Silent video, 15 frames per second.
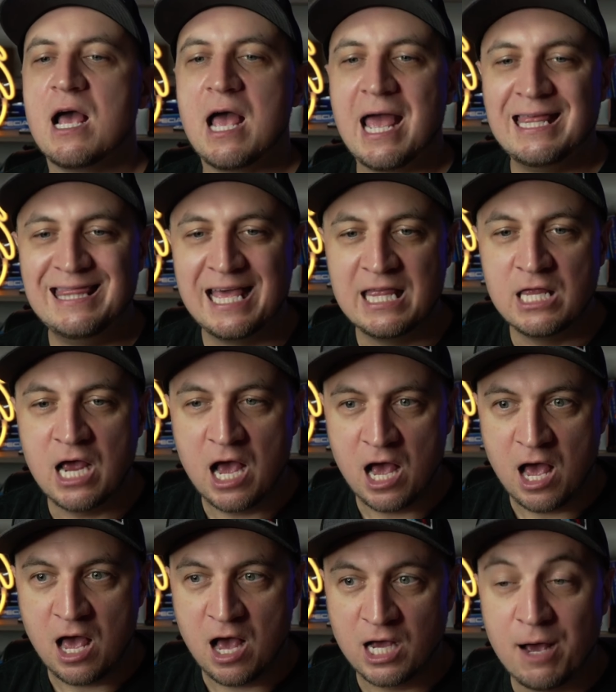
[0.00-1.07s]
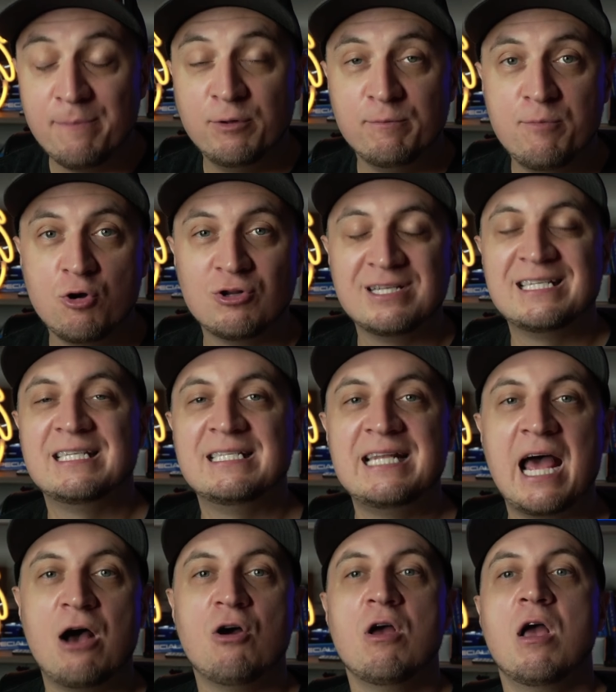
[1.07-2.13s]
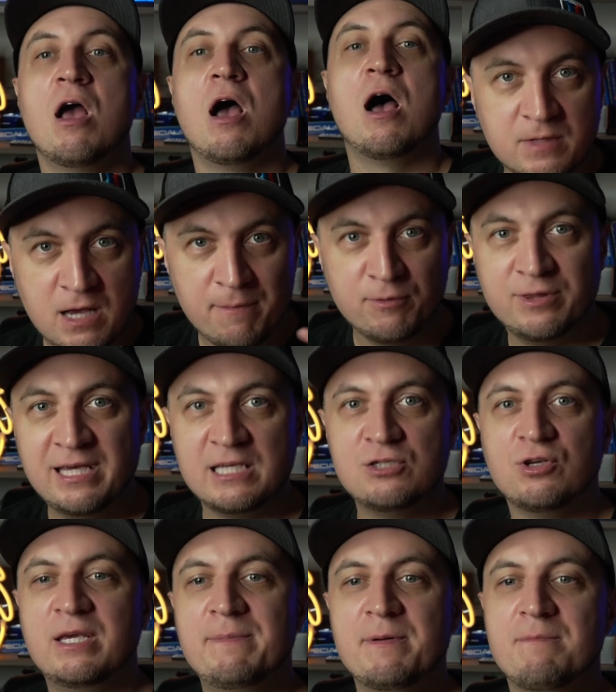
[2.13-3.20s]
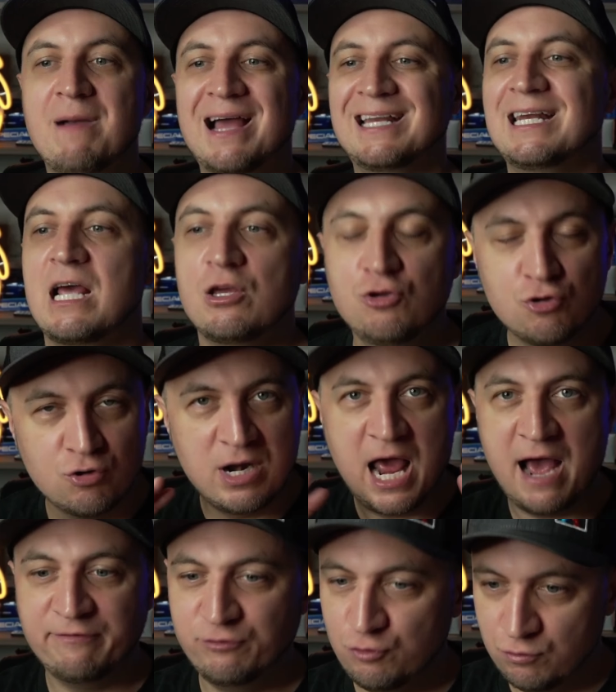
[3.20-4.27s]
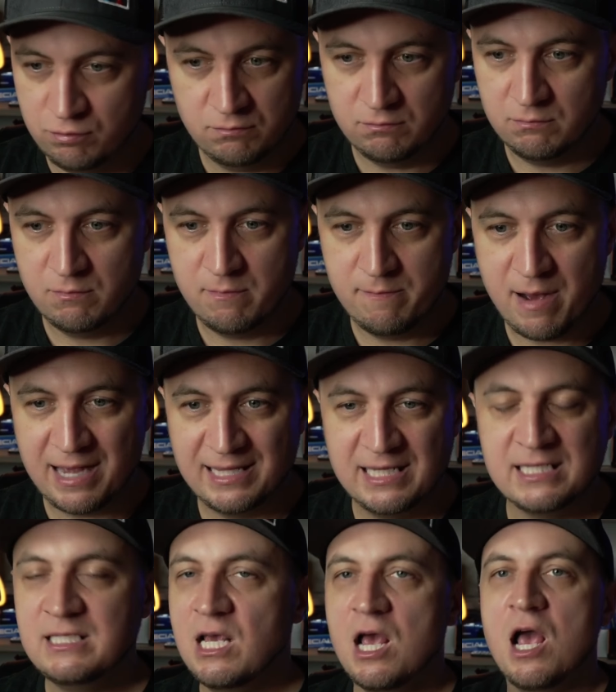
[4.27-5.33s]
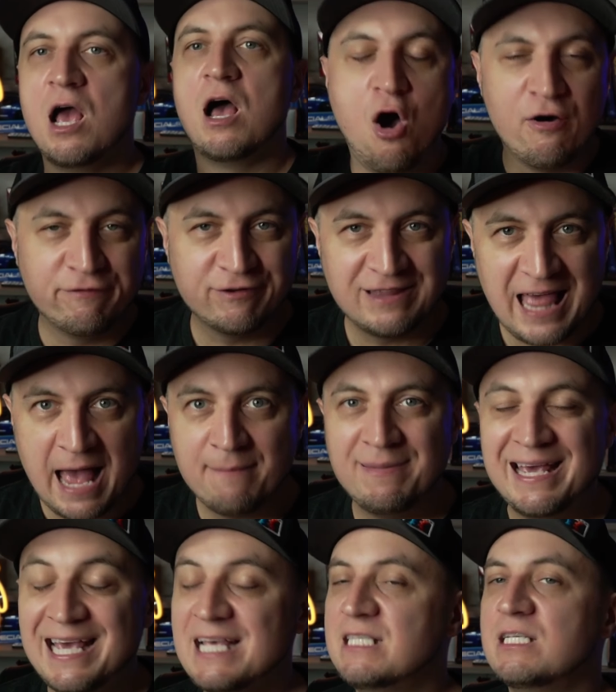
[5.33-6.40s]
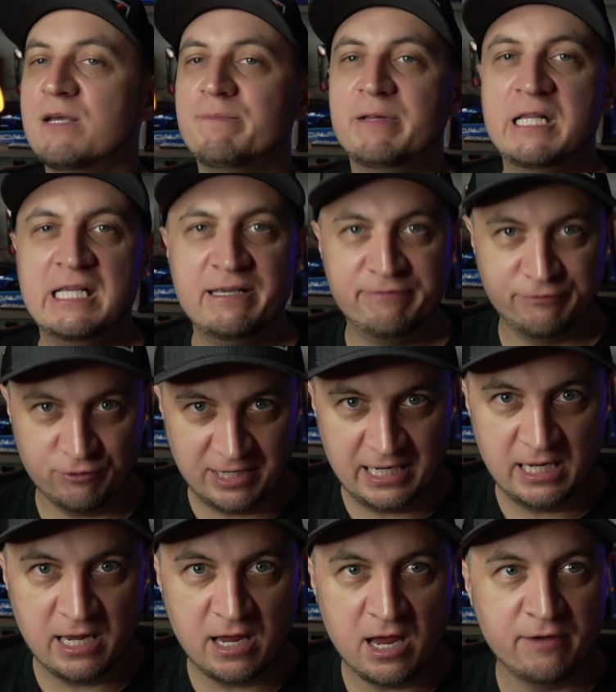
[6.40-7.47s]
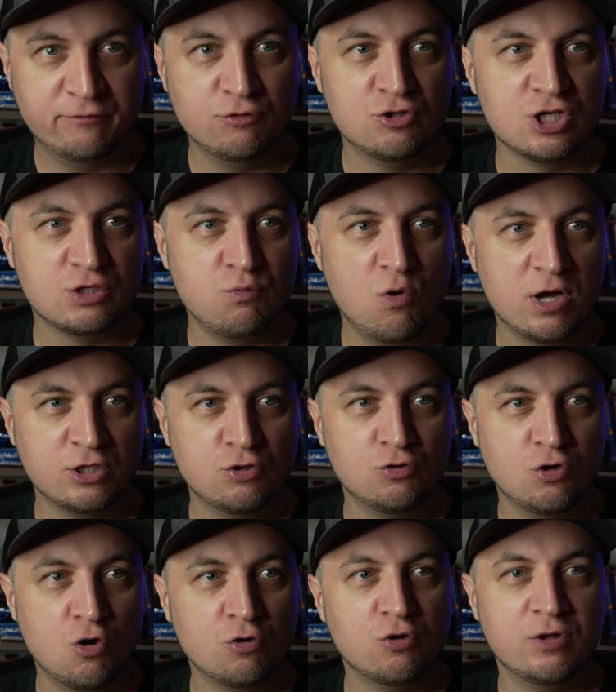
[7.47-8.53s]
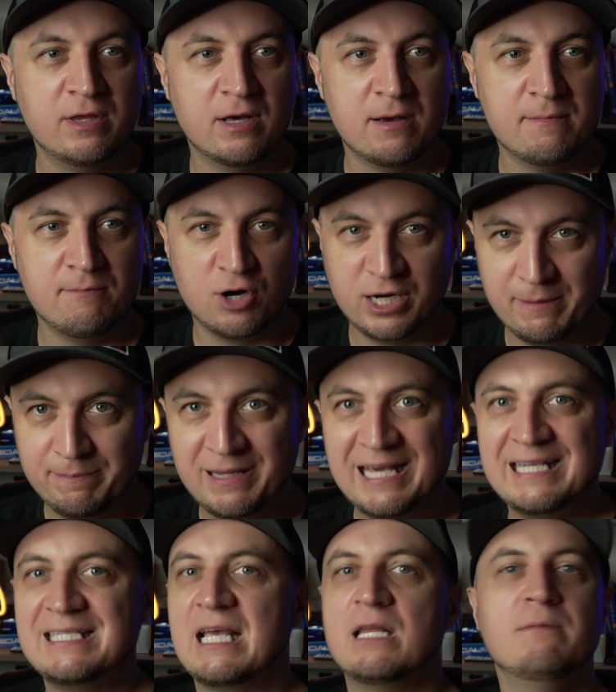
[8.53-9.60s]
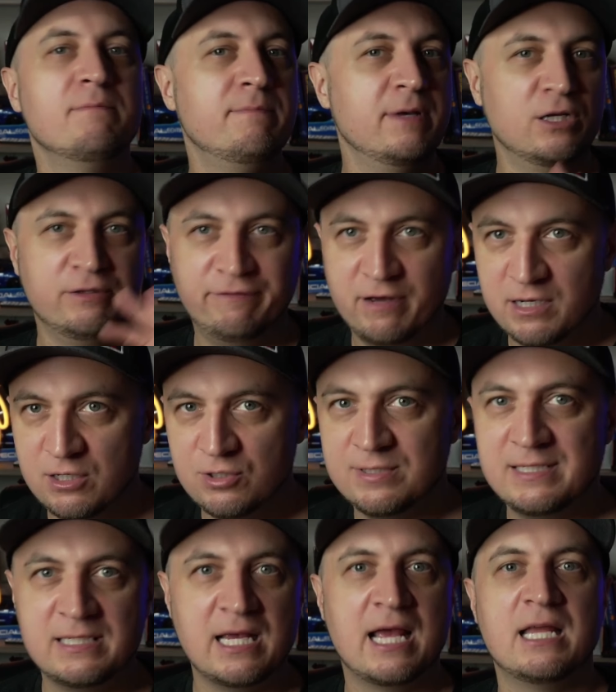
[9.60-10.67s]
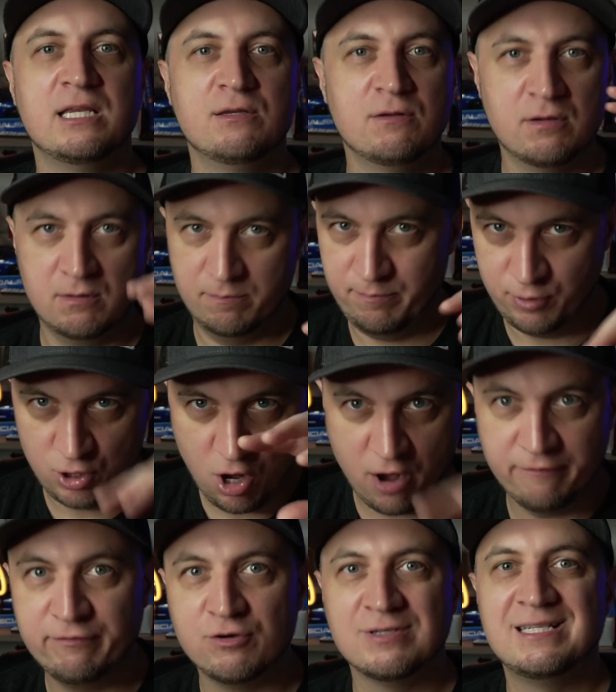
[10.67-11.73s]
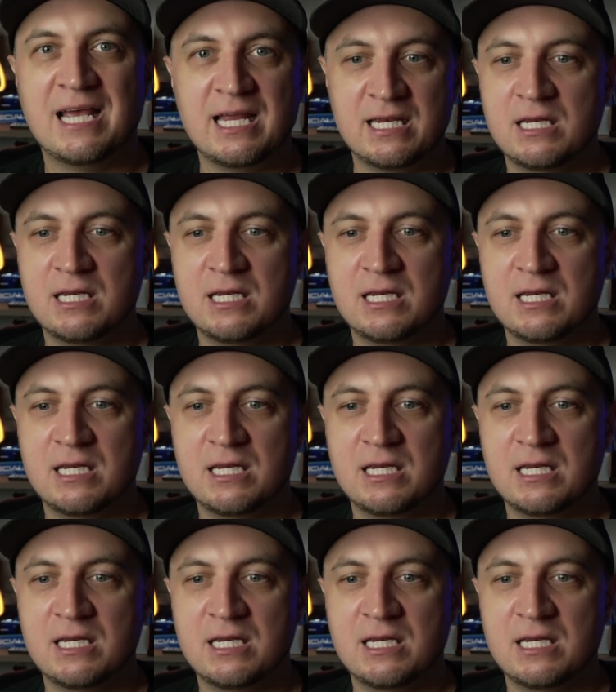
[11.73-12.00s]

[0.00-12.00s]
and then a couple bonuses. Now, a couple things to keep in mind. You don't have to buy this. OfferLab is completely free if you just want to go to the marketplace and build funnels and put offers.